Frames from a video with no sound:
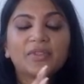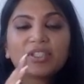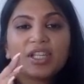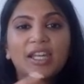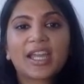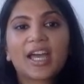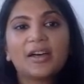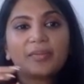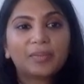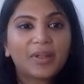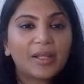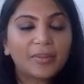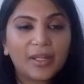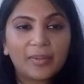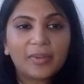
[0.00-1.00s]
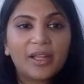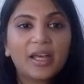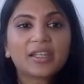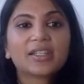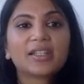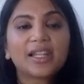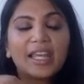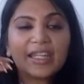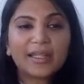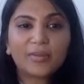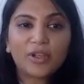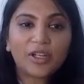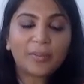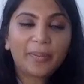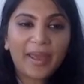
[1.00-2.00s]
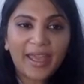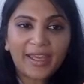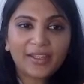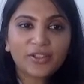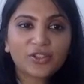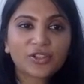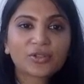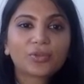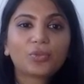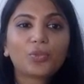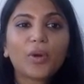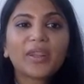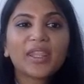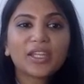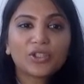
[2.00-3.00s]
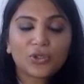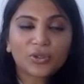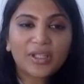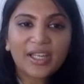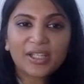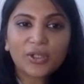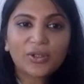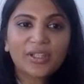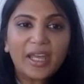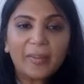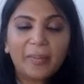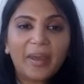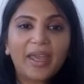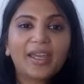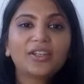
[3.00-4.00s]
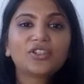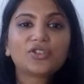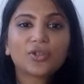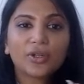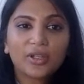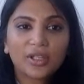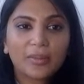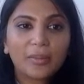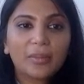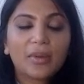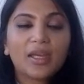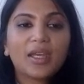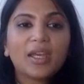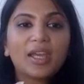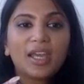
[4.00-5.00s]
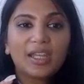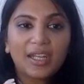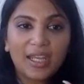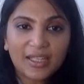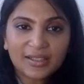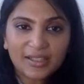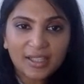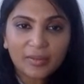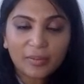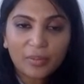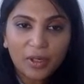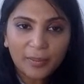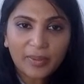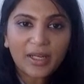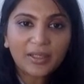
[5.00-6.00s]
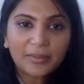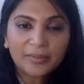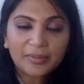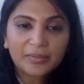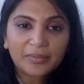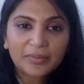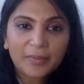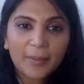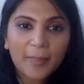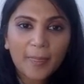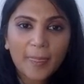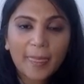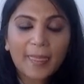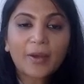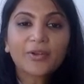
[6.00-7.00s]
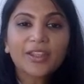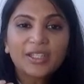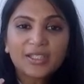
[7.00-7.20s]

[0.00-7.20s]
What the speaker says: check out blah, blah, blah, land them on a page. When they do land on that page, show them an exit pop-up with